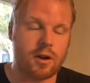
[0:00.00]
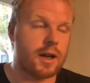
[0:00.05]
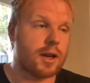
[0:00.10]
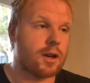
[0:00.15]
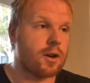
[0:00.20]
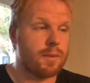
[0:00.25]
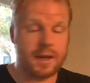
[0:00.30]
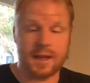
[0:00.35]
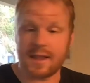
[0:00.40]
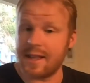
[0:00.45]
It
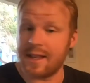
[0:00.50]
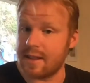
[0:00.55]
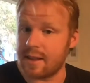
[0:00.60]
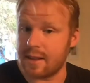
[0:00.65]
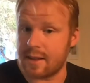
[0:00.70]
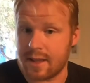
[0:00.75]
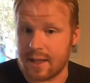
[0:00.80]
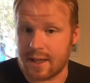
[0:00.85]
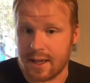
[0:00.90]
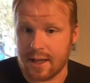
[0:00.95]
could be season
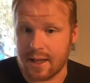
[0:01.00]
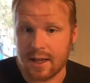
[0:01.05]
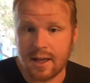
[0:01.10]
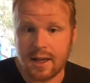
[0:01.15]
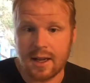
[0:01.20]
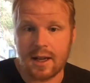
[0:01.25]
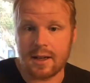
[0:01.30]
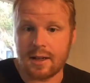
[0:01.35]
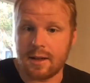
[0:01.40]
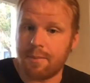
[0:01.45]
ticket
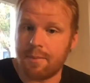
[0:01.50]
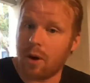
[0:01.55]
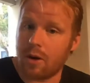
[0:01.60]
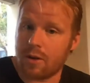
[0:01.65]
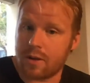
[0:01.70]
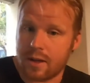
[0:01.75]
deposit